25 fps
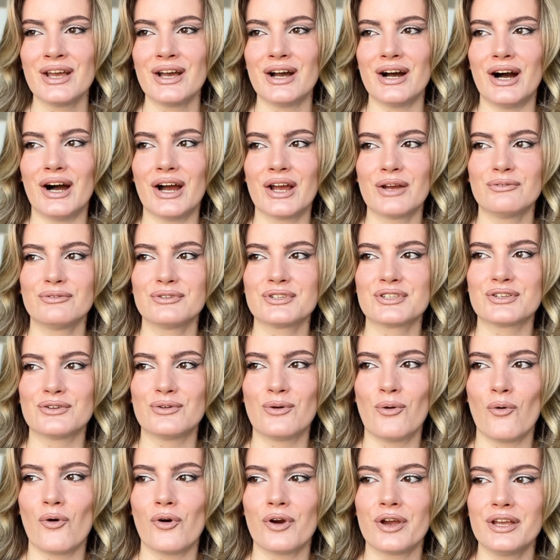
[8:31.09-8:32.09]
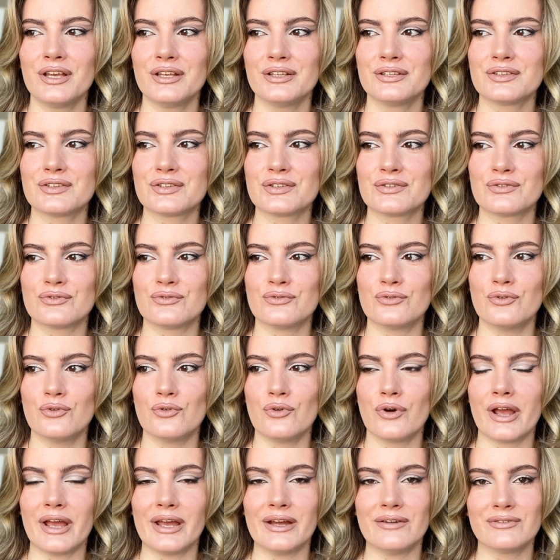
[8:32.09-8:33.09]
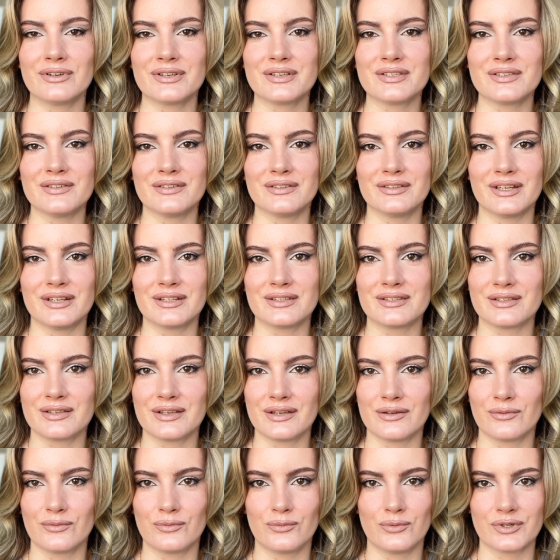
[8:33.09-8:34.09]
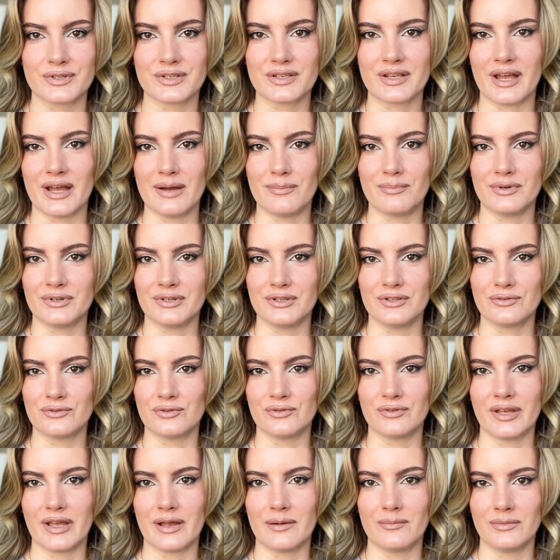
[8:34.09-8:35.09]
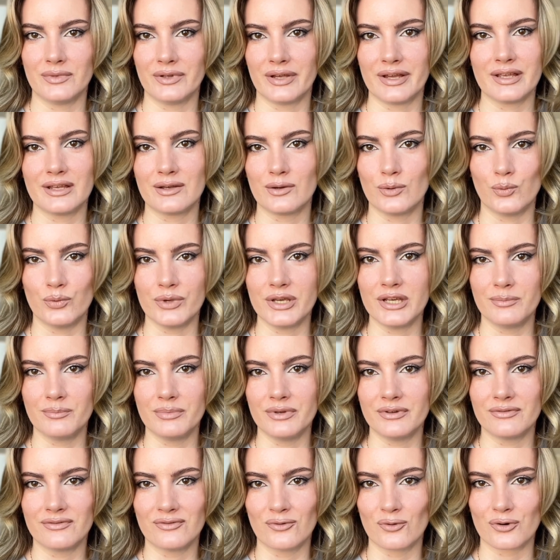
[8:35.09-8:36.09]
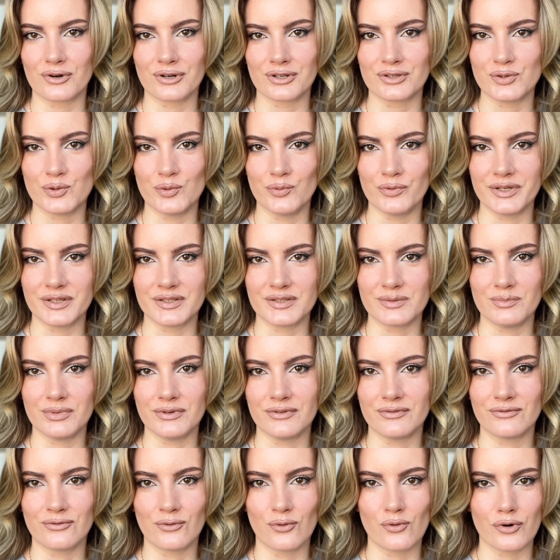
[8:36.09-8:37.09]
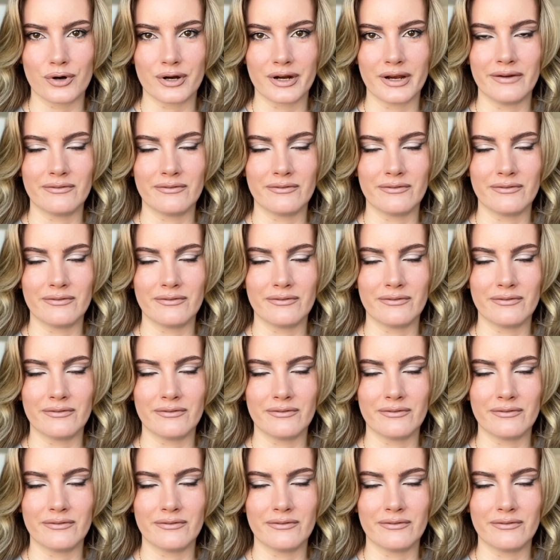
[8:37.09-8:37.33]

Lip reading: I was going through everything that was happening to them like a week before, 2 weeks before,